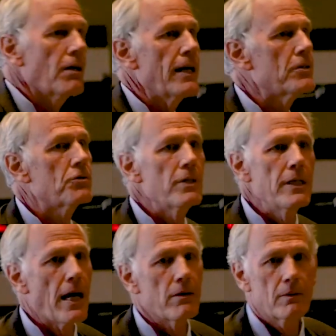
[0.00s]
their last tree
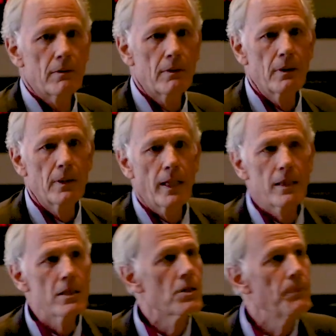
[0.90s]
down
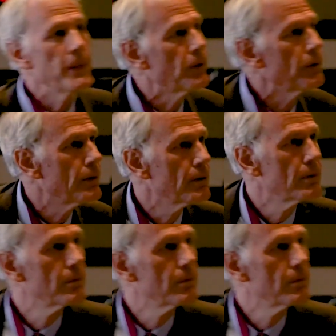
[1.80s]
and disappeared.